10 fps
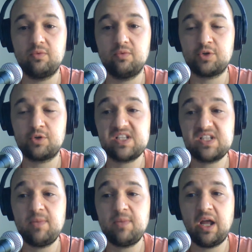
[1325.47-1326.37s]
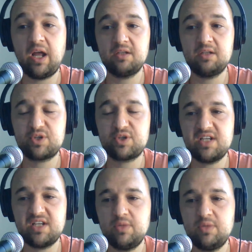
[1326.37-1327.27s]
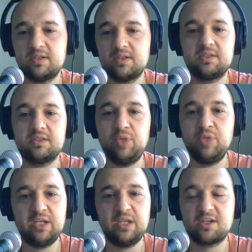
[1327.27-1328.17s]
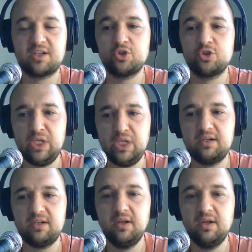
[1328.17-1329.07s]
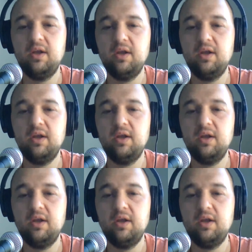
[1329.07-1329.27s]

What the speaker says: for the same client per se, because buildings are so unique.